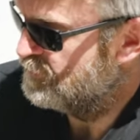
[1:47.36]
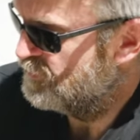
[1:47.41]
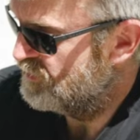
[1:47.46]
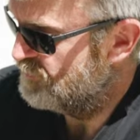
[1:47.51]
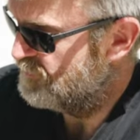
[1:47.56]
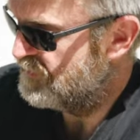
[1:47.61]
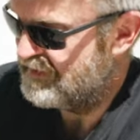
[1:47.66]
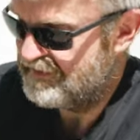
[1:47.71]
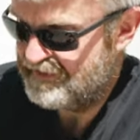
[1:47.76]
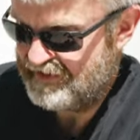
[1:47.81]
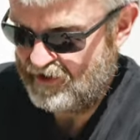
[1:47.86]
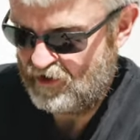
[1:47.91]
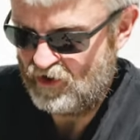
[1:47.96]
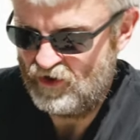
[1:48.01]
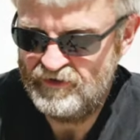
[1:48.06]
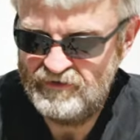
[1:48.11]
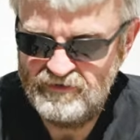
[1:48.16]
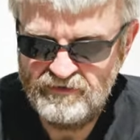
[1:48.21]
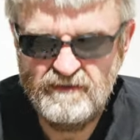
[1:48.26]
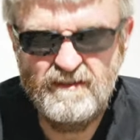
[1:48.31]
put a bit of that
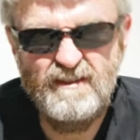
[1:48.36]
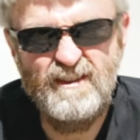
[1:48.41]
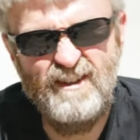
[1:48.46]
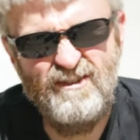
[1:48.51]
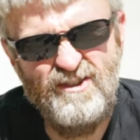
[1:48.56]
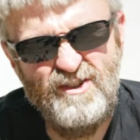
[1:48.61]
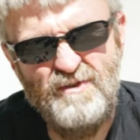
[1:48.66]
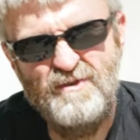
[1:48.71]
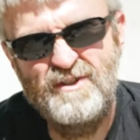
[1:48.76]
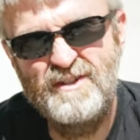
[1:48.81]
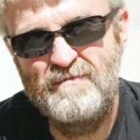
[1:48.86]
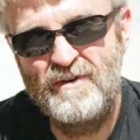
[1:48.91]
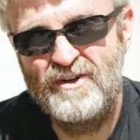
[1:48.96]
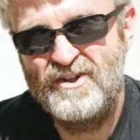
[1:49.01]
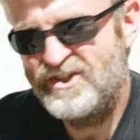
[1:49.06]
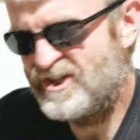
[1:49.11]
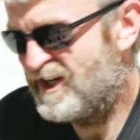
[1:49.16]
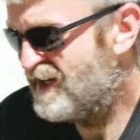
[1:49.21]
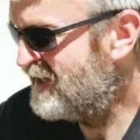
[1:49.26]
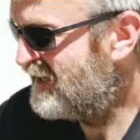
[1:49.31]
on. You don't use so
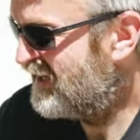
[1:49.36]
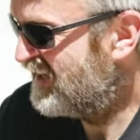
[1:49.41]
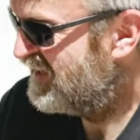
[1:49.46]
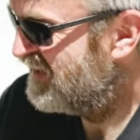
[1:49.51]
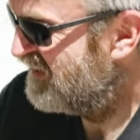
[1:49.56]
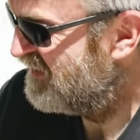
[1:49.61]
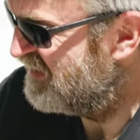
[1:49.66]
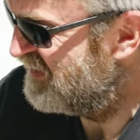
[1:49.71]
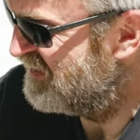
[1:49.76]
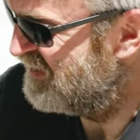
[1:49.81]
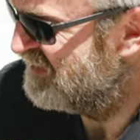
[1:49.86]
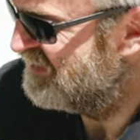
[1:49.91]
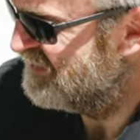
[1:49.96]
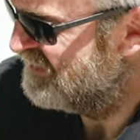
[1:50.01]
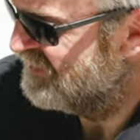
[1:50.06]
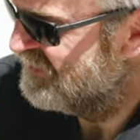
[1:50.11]
much chain cleaner then.